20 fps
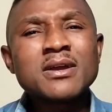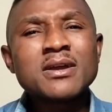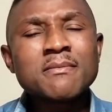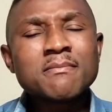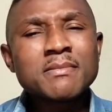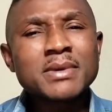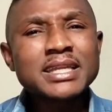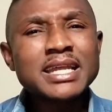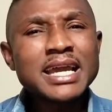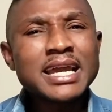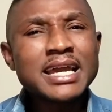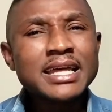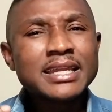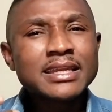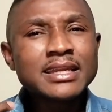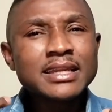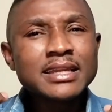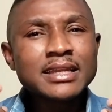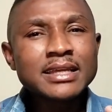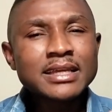But then,
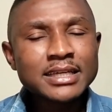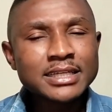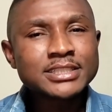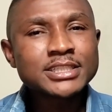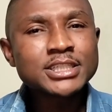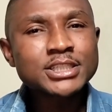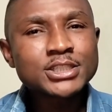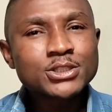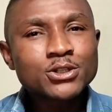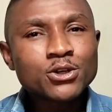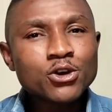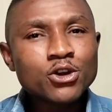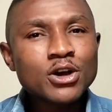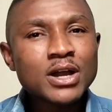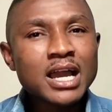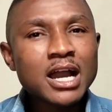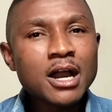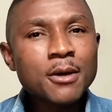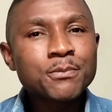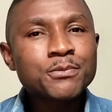is this going to
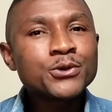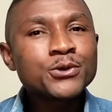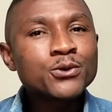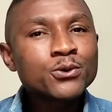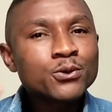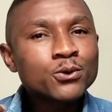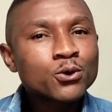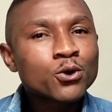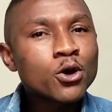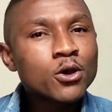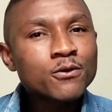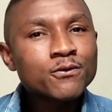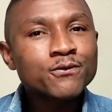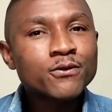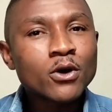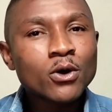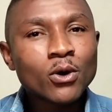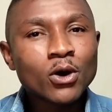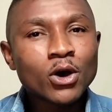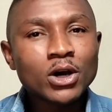help you going
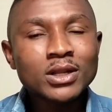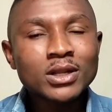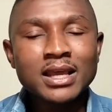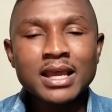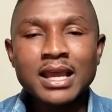forward?